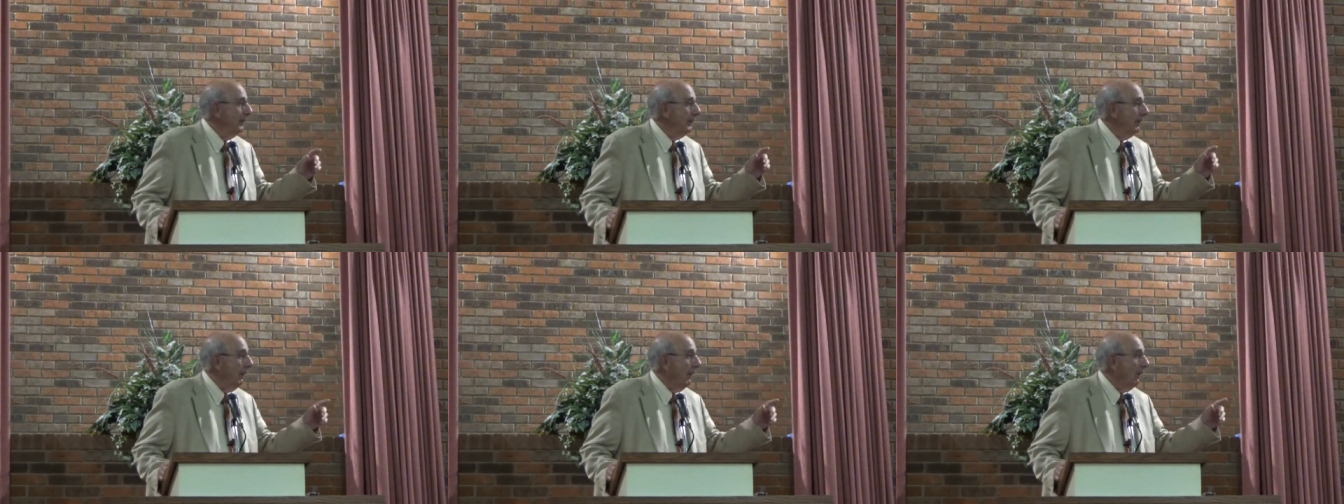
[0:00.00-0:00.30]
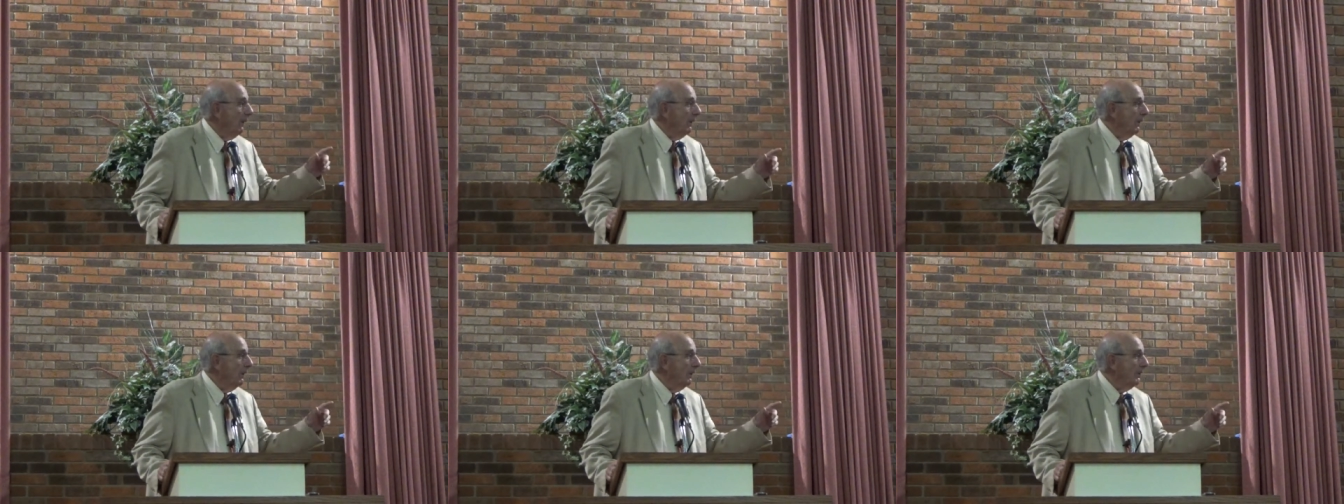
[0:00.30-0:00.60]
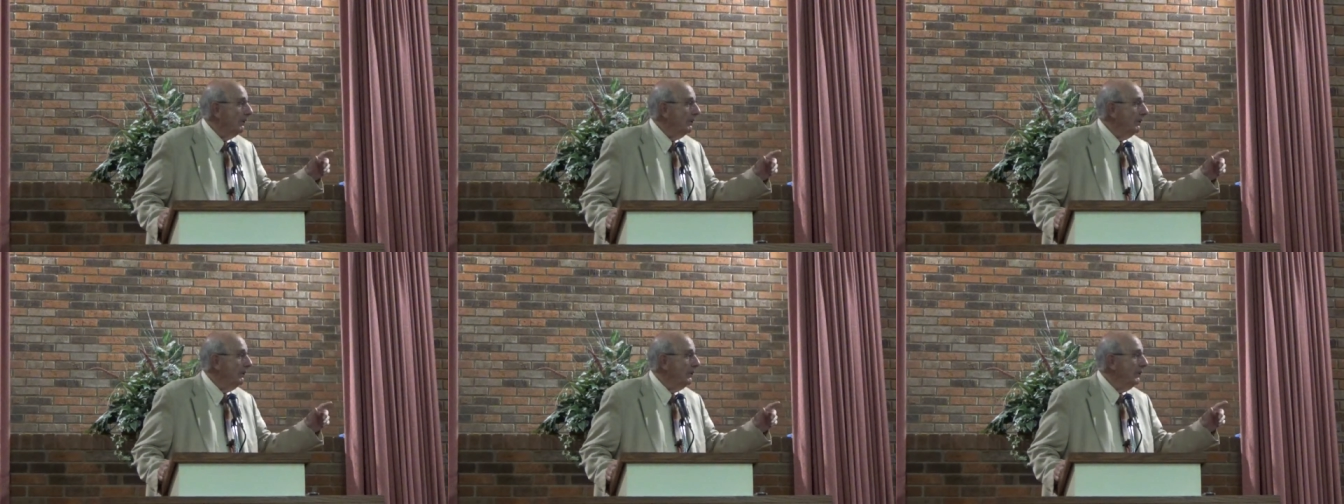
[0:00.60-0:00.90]

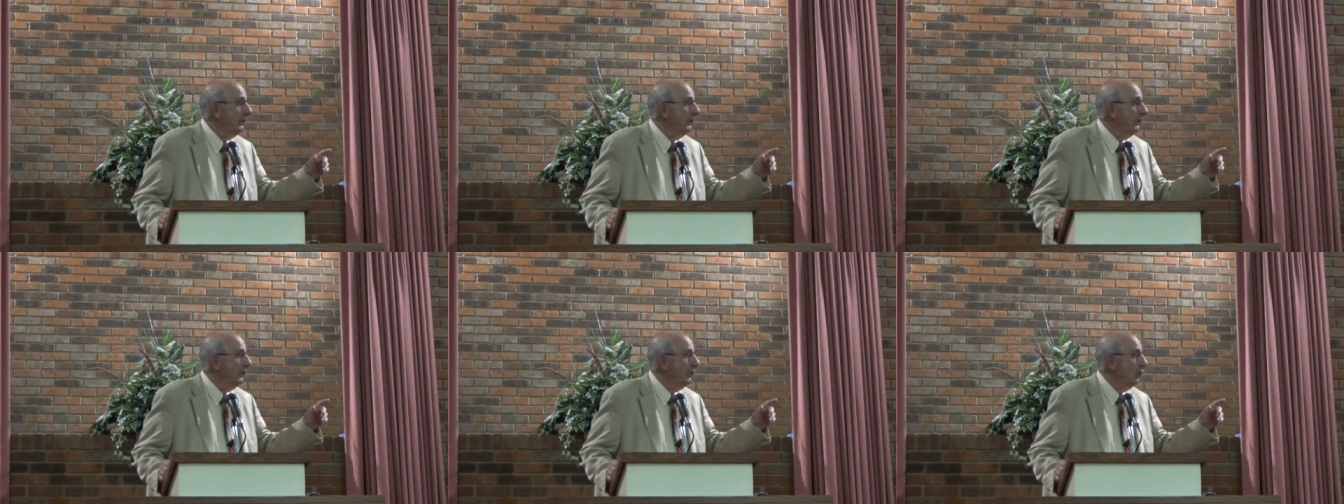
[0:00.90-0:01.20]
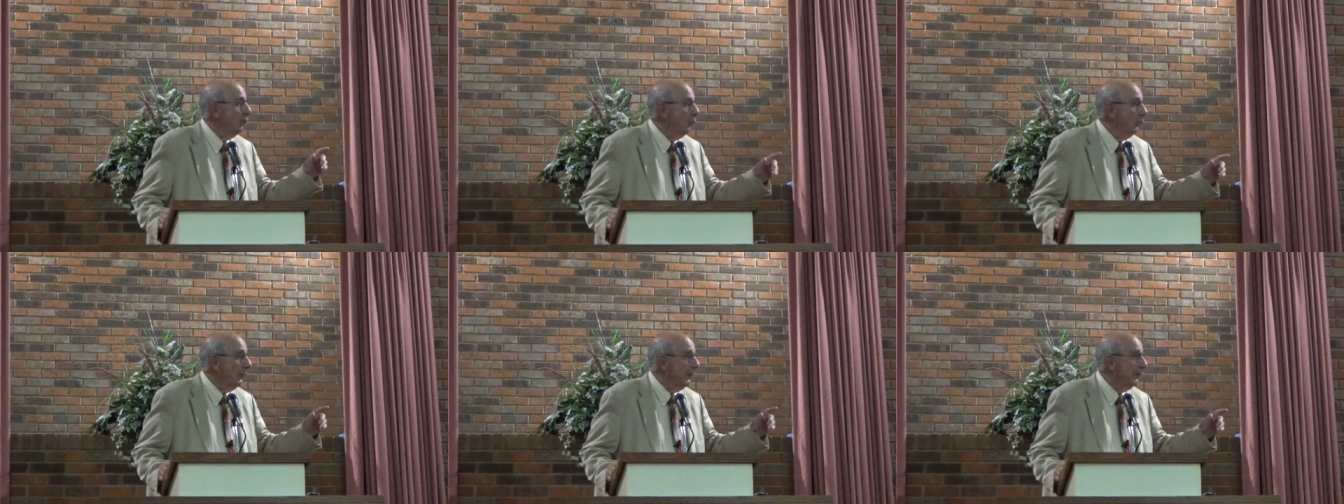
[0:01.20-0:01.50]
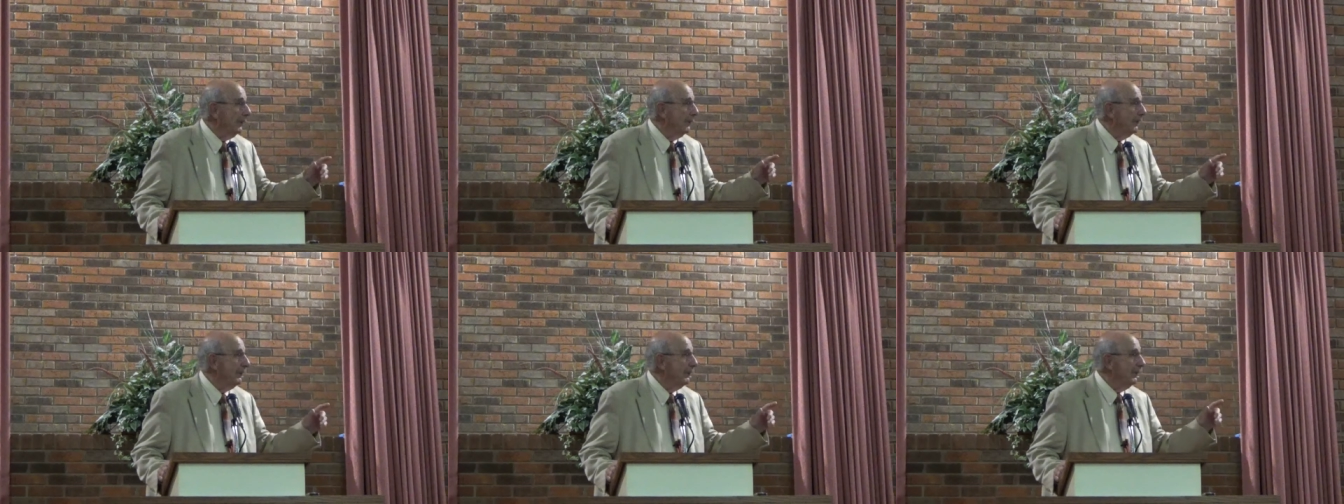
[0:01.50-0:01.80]
God
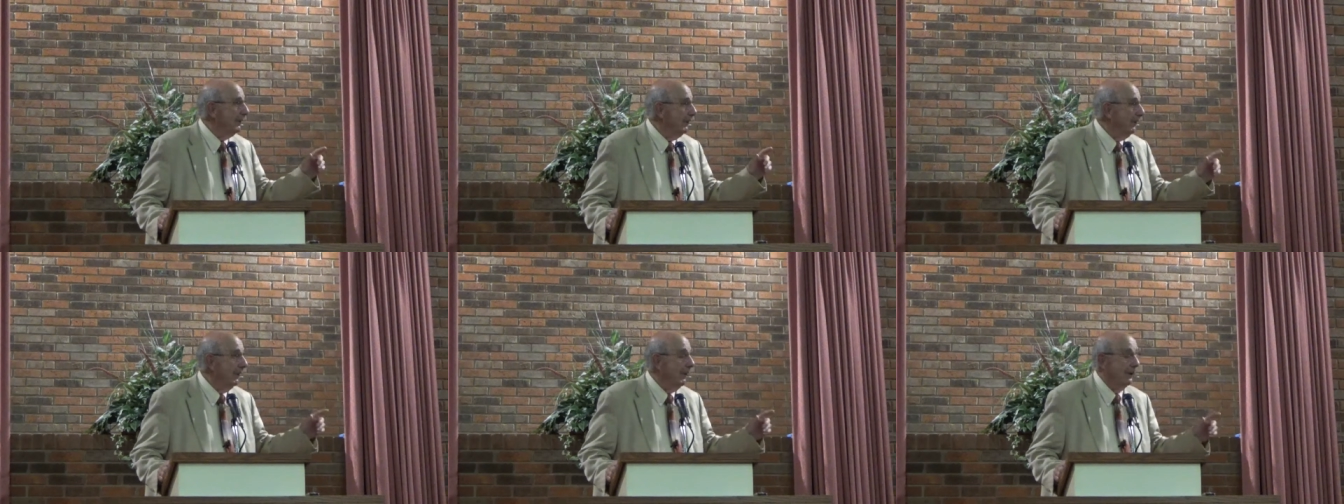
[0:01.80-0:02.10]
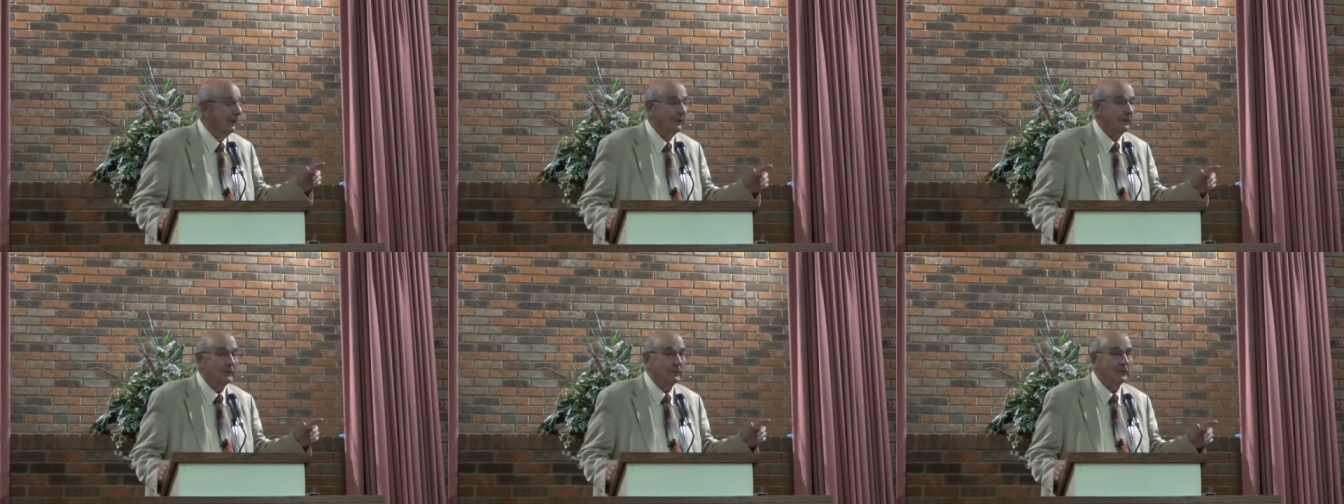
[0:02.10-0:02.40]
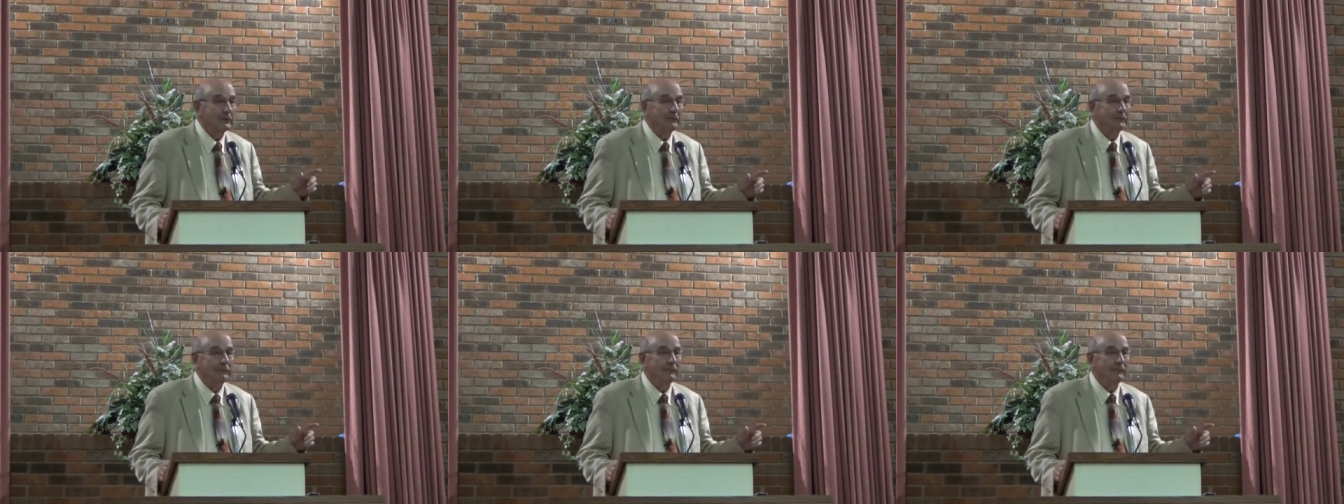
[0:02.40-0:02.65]
with us.